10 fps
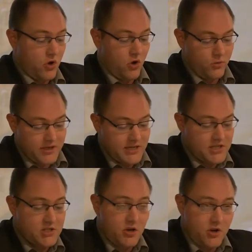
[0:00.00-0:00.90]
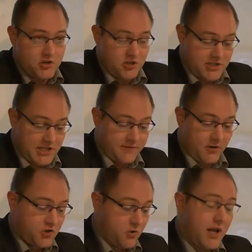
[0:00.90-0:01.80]
Only this
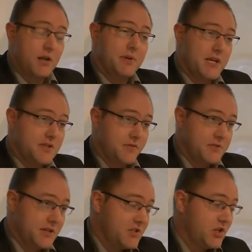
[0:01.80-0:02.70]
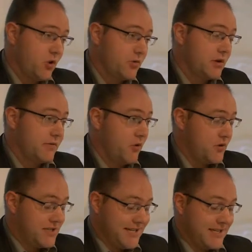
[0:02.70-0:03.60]
unsuccessful trial piece from
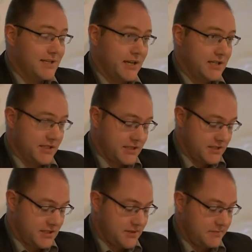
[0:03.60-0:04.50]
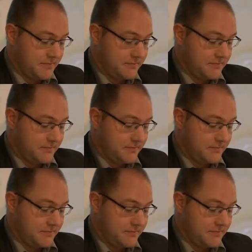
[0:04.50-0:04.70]
1714 exists.